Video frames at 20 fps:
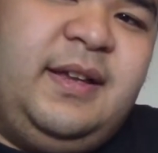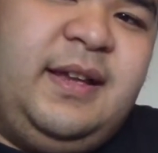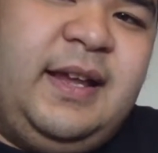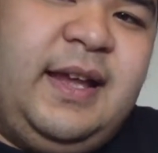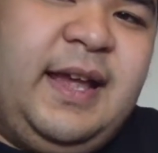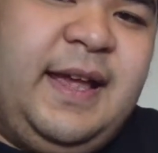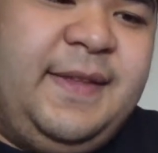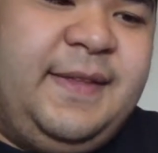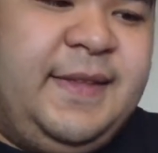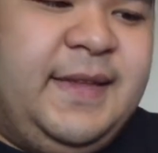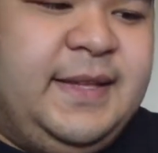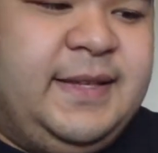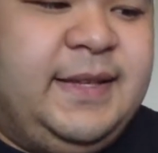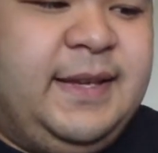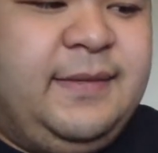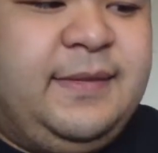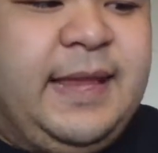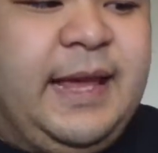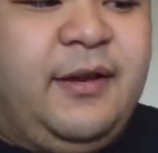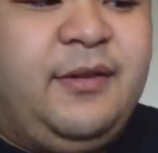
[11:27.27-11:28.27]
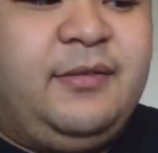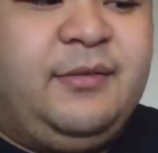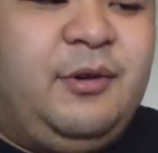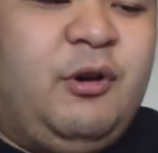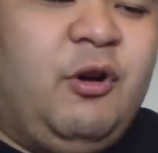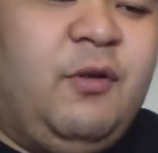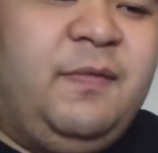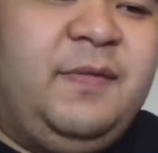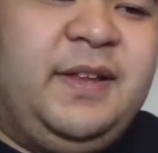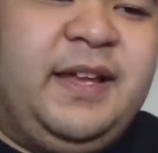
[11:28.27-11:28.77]
and then that will
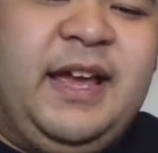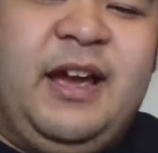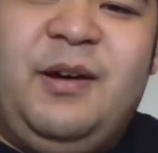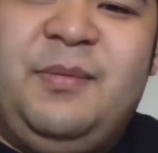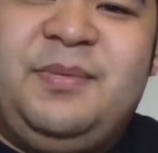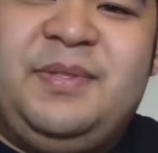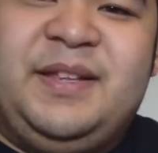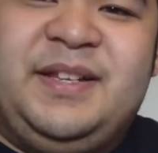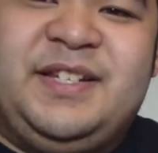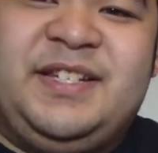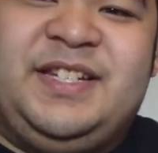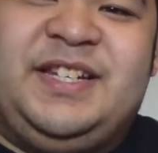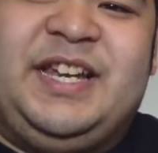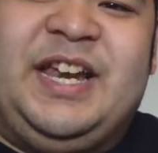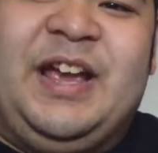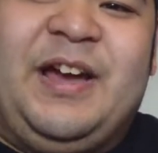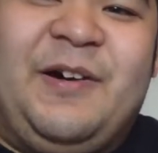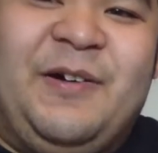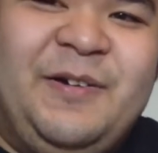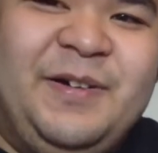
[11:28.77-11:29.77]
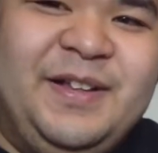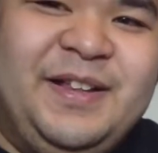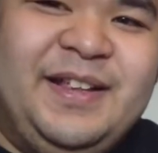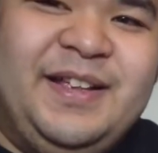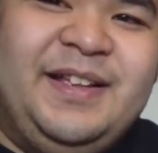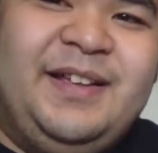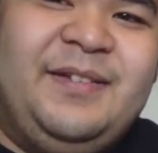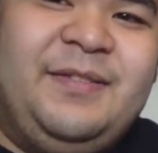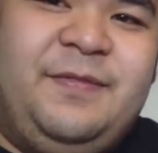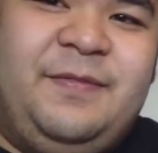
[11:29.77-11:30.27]
hopefully help the shell
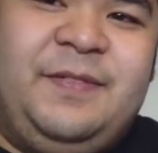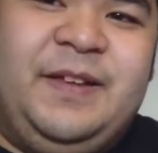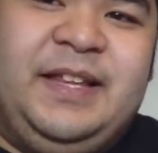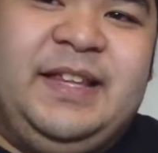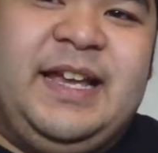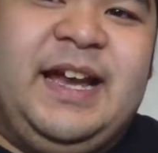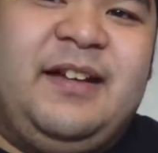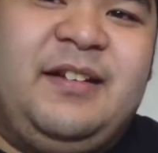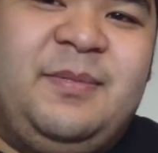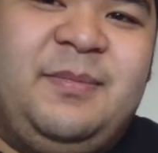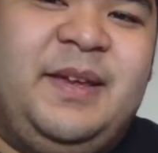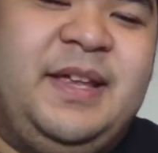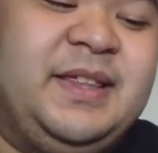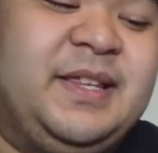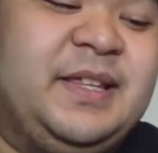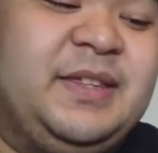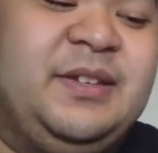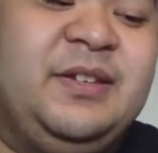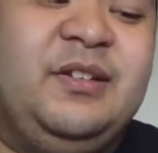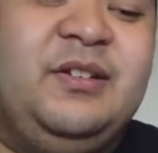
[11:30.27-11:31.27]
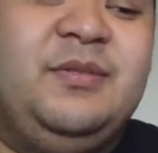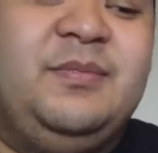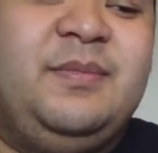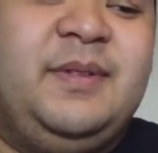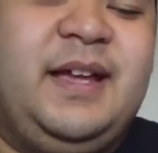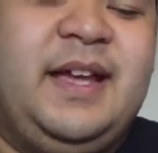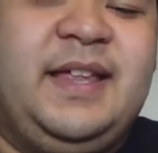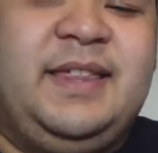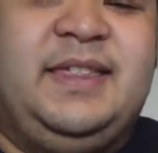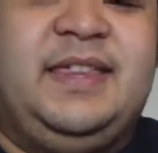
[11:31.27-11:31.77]
feed down a bit in the tube,
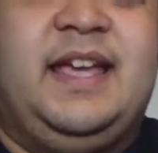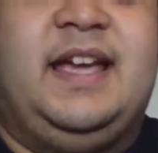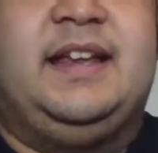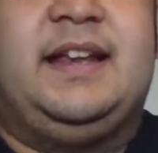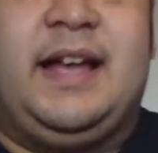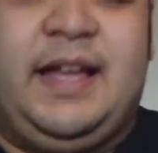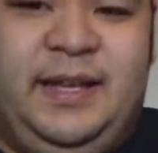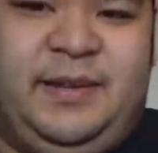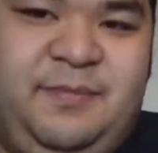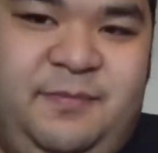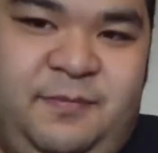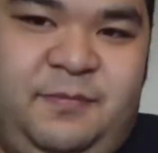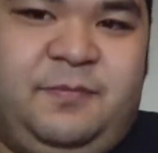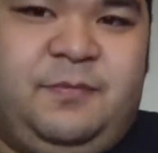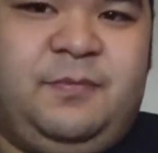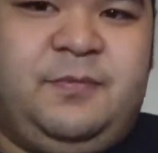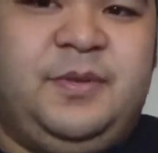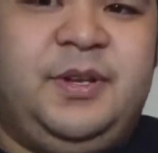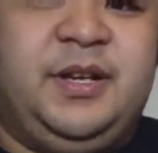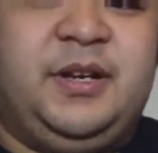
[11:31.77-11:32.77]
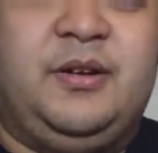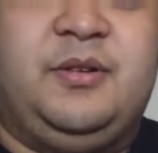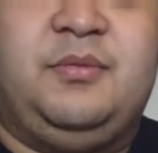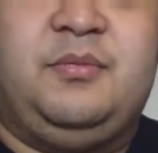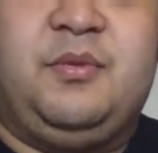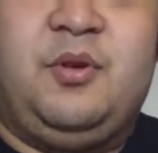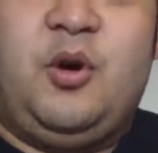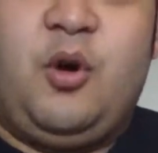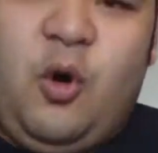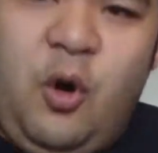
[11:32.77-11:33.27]
and then I,
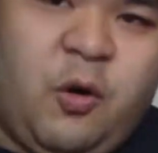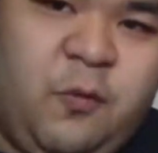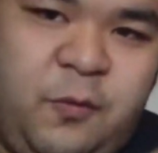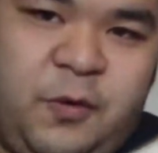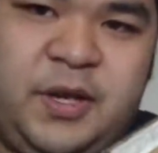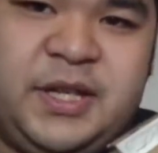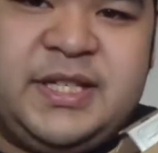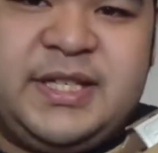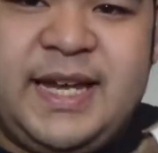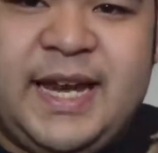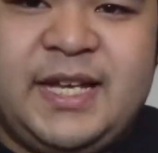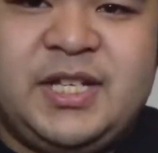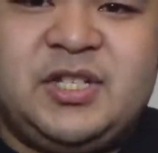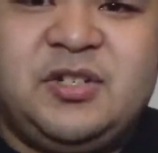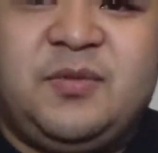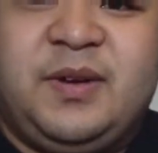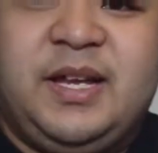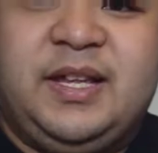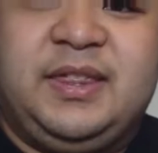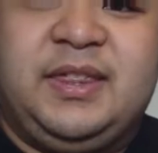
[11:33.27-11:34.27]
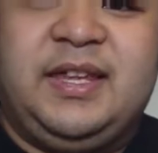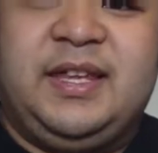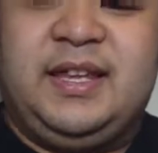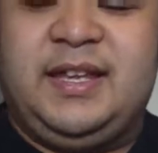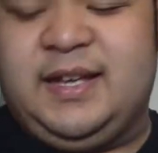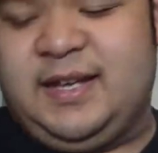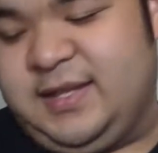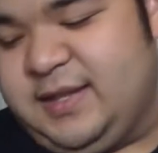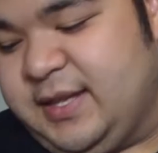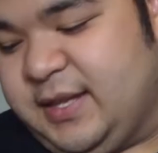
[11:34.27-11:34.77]
over-exaggerate
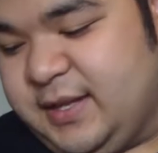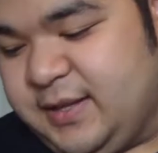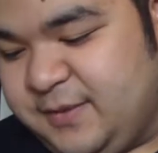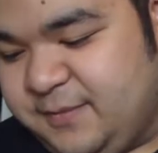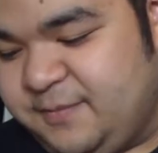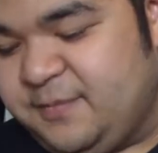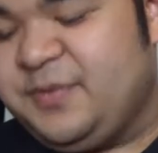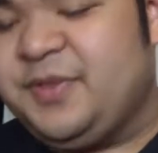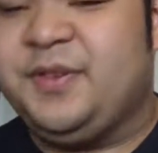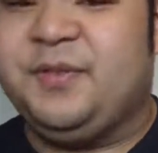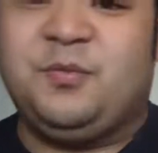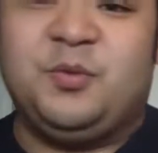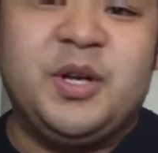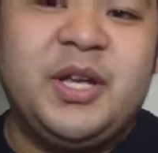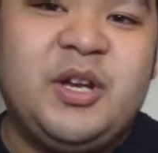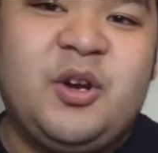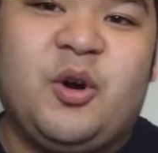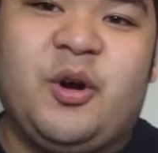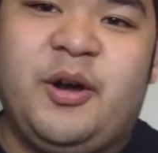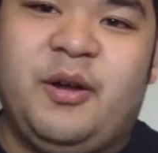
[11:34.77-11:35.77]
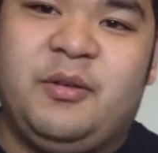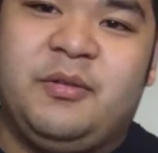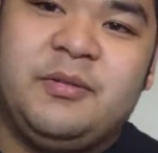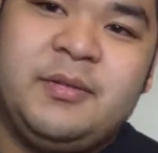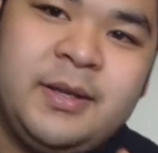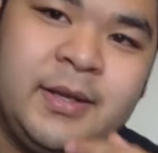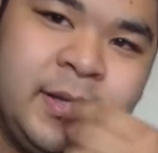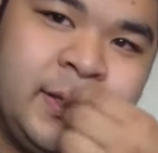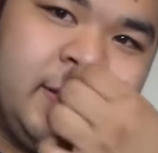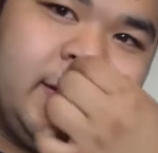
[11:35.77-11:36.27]
the recoil.
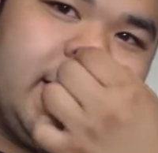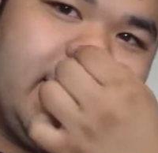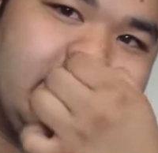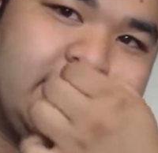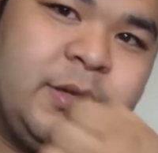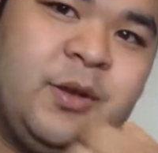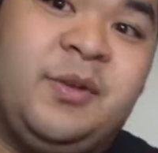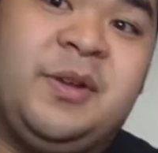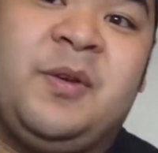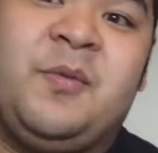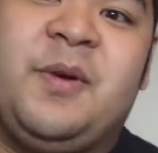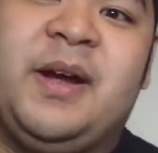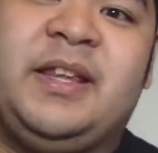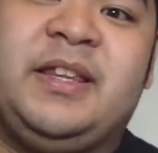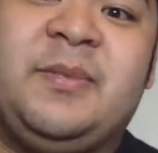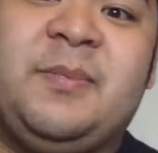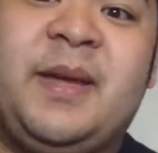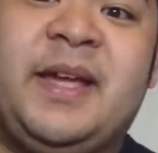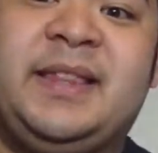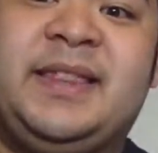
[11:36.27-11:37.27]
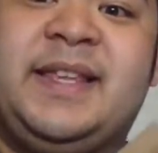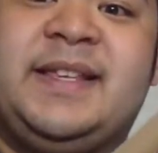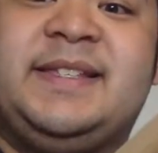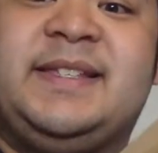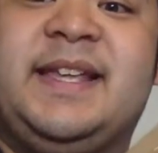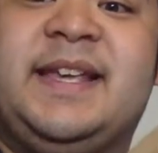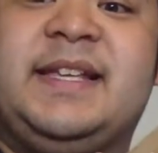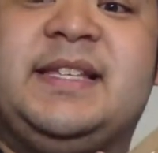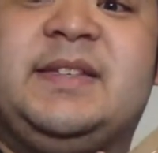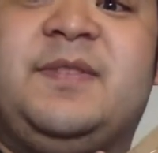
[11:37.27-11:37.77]
That's the only way to make these
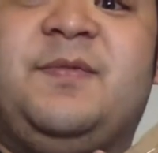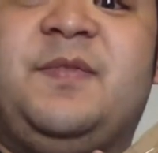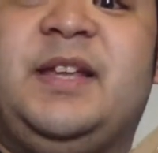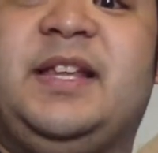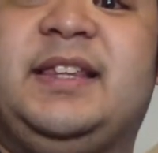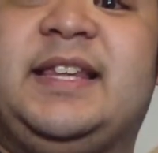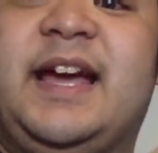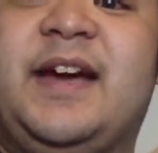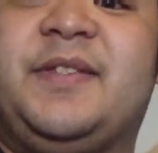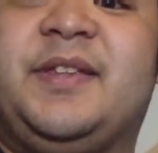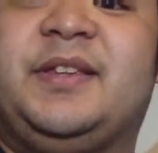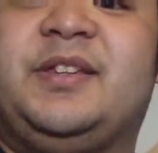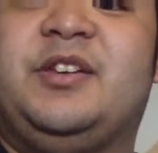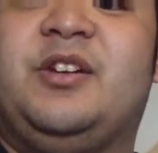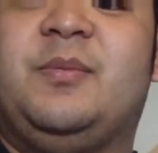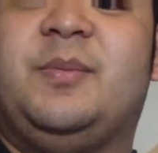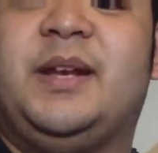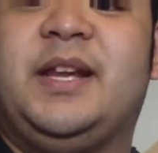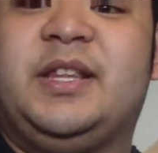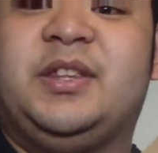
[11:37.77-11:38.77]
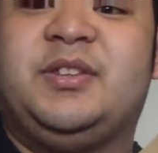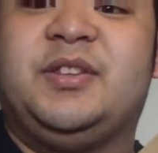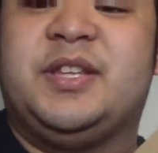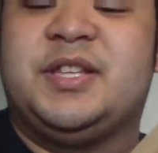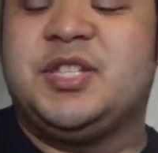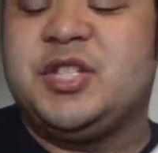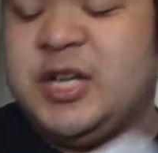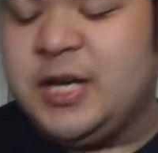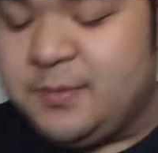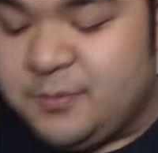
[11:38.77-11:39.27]
things feed down the tube and into the
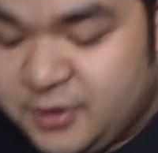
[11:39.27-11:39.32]
chamber